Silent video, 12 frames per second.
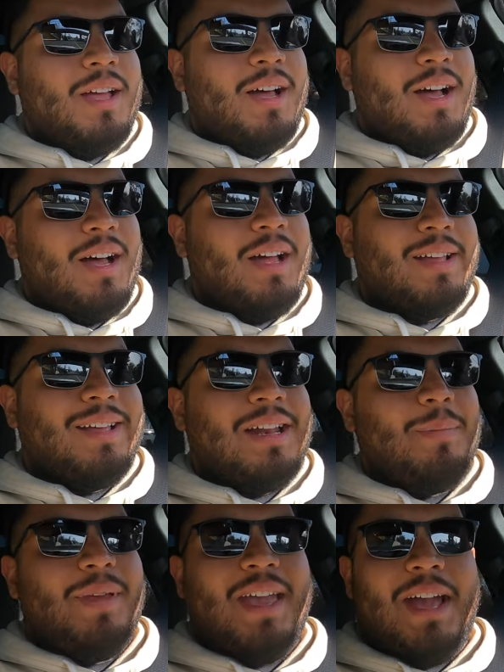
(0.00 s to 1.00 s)
Uh,
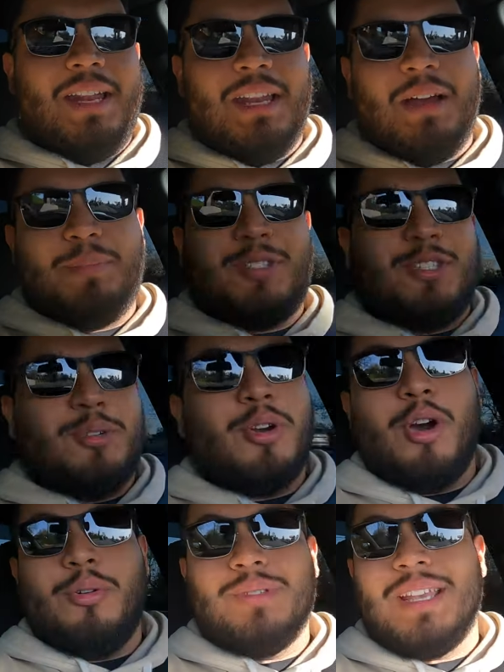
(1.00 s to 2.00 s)
gonna be heading up to
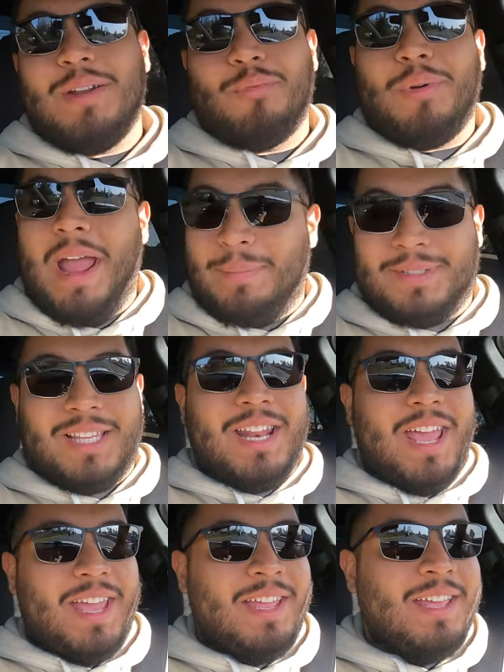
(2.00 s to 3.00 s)
Jose Wraps
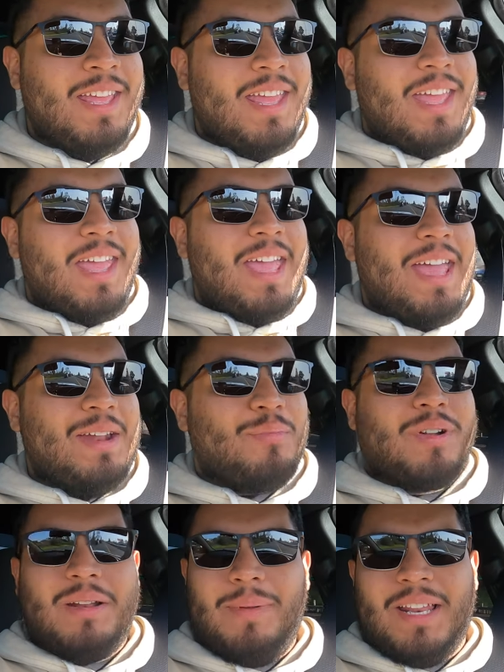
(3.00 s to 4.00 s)
today and
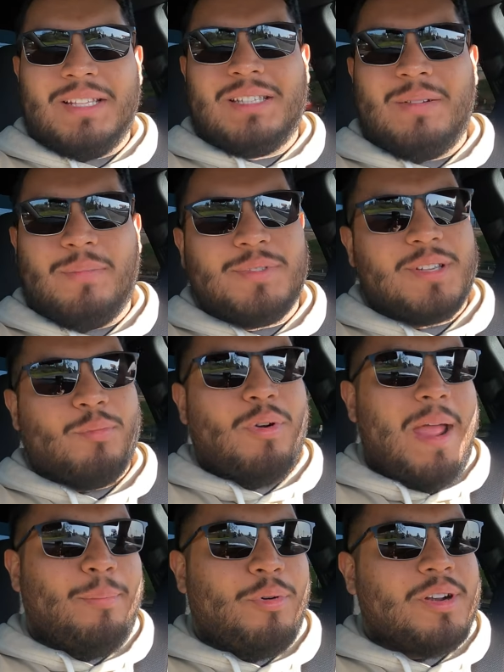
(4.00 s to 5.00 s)
we're gonna be getting some, some
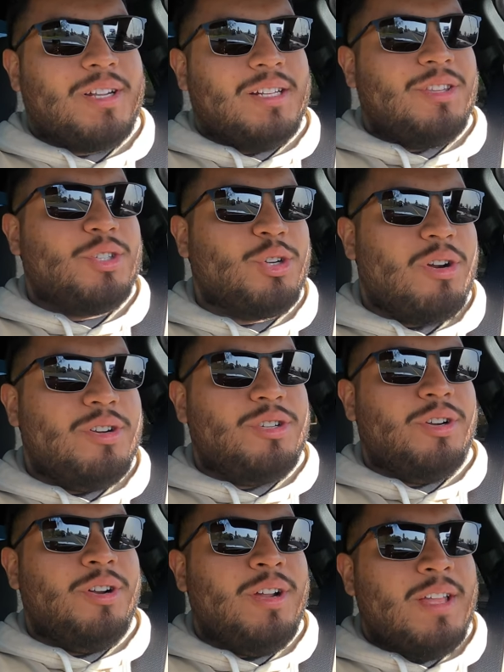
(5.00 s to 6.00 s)
wrap work done to the
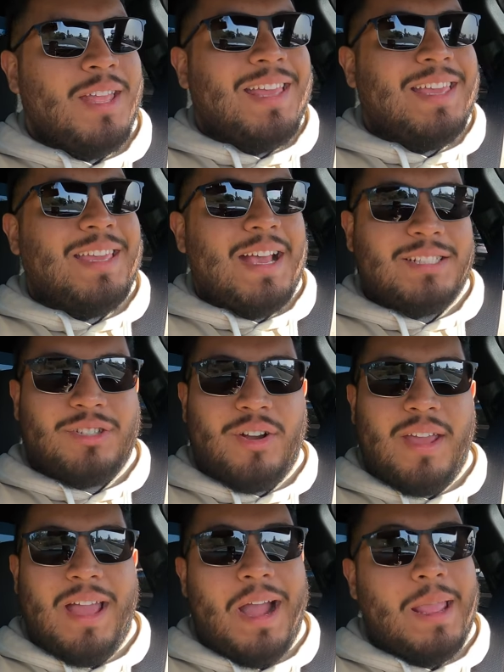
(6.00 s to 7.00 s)
charger.
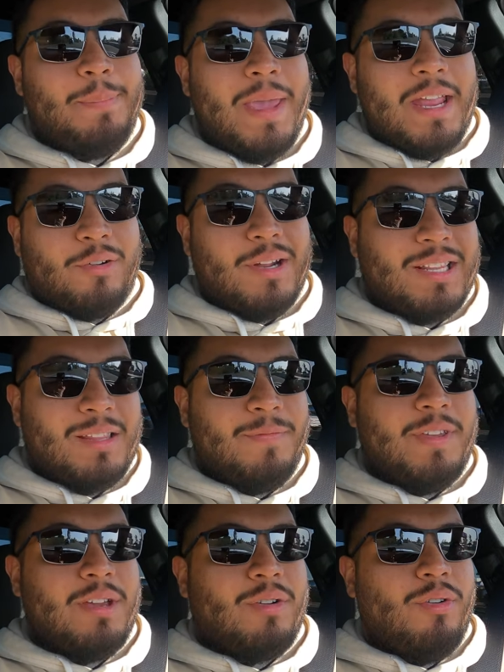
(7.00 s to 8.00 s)
Yesterday I paint corrected the
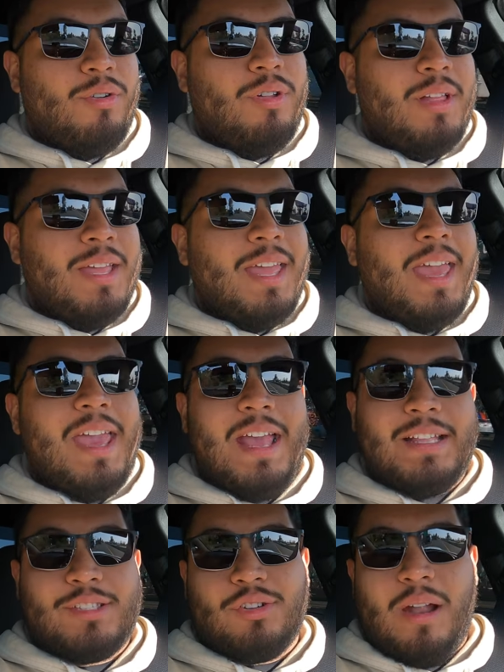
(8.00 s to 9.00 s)
vehicle
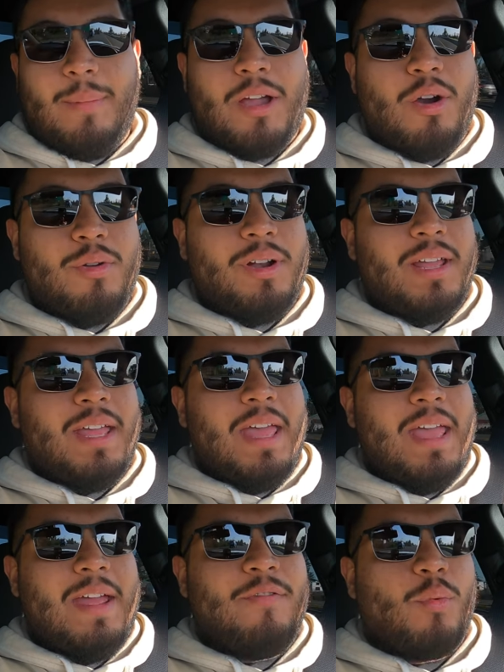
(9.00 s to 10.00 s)
and ceramic coated it
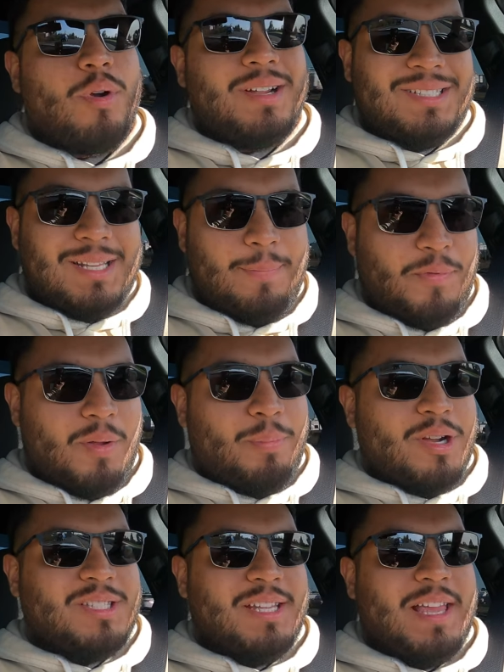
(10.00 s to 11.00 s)
everywhere except for the
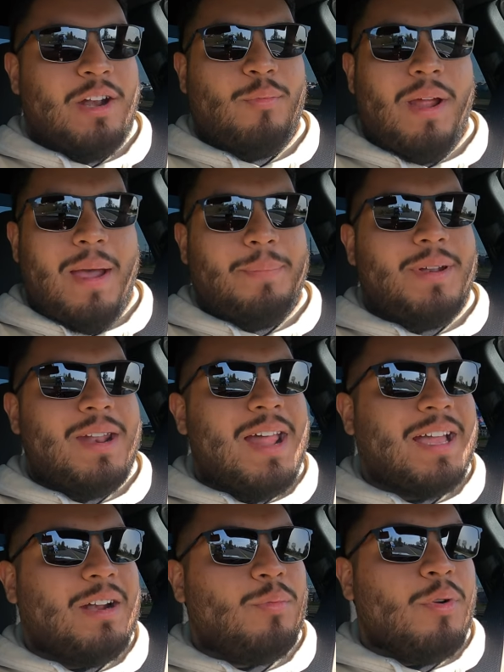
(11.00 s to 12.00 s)
parts that get wrapped.
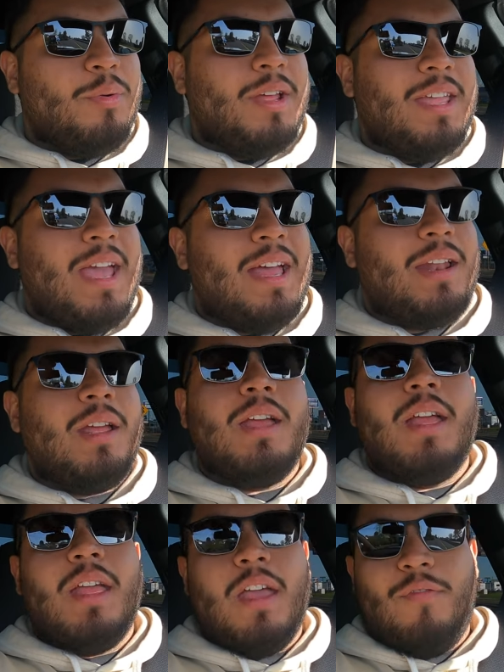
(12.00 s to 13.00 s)
Not gonna ruin it yet.
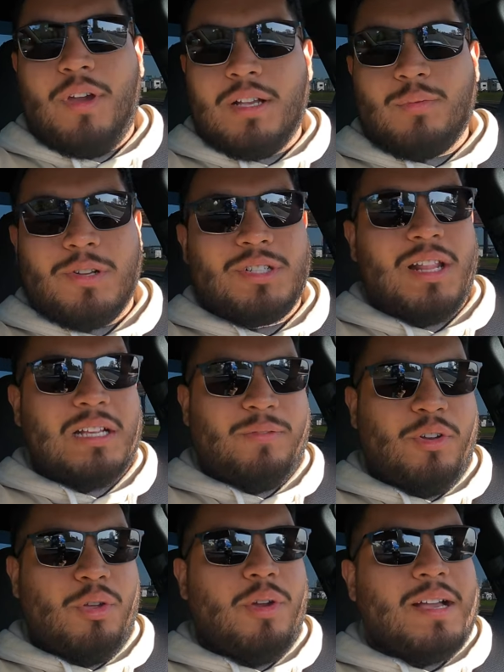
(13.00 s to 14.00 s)
If you guys watched the last
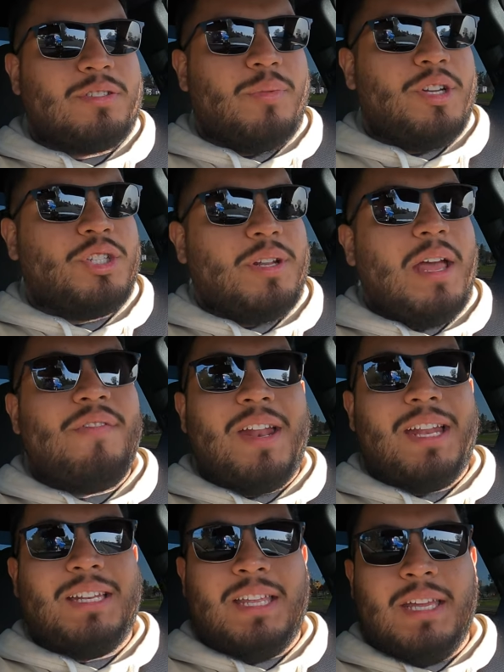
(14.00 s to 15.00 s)
video, you guys already should have an
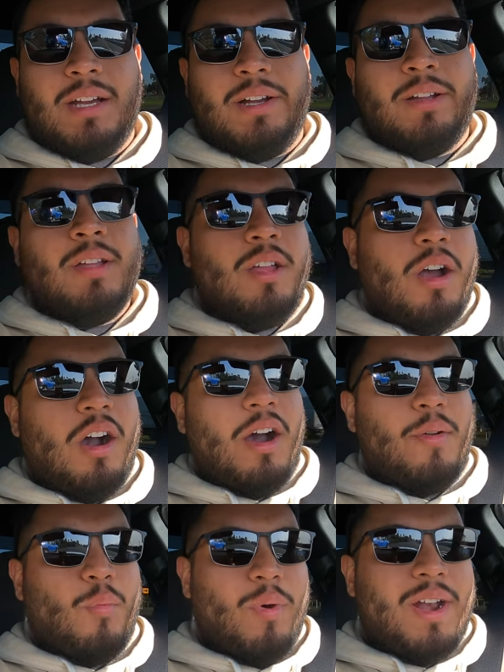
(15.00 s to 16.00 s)
idea
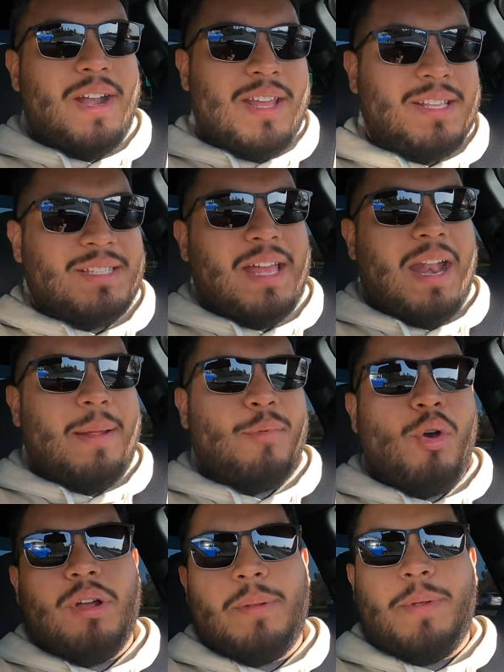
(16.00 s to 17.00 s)
on what it is that I'm
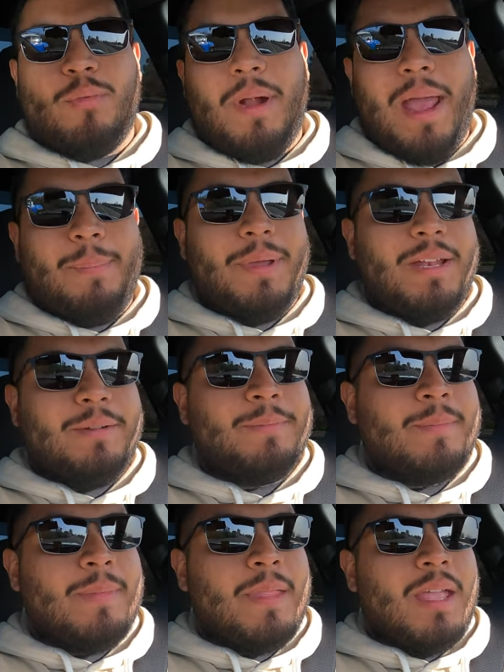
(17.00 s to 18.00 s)
going to be wrapping. Uh,
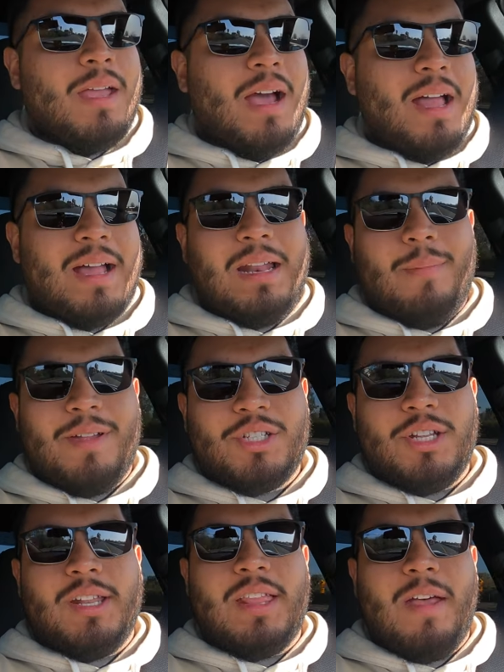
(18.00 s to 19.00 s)
I kind of
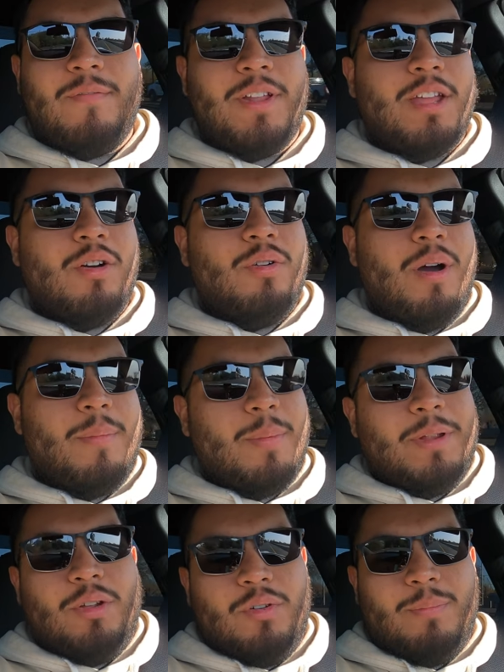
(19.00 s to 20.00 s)
mentioned in that video, I'm gonna
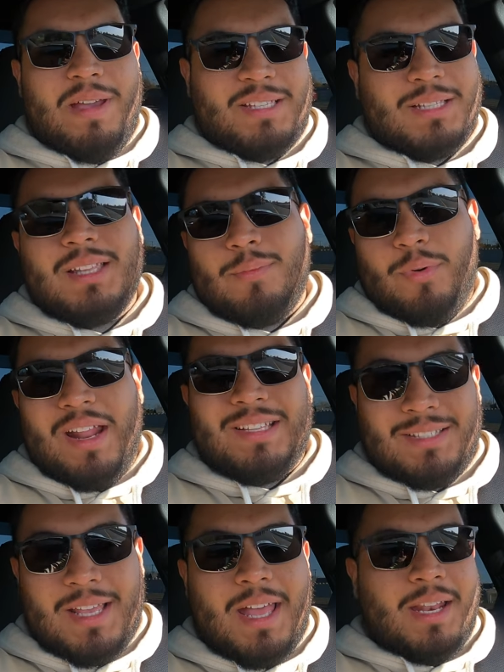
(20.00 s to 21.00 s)
be doing basically what I
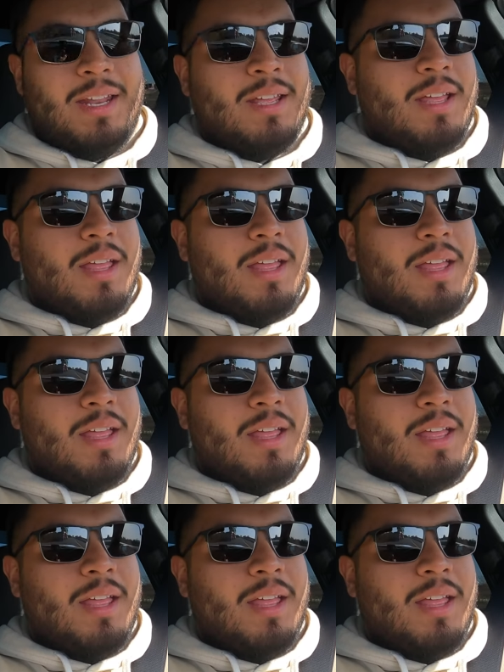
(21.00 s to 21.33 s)
said.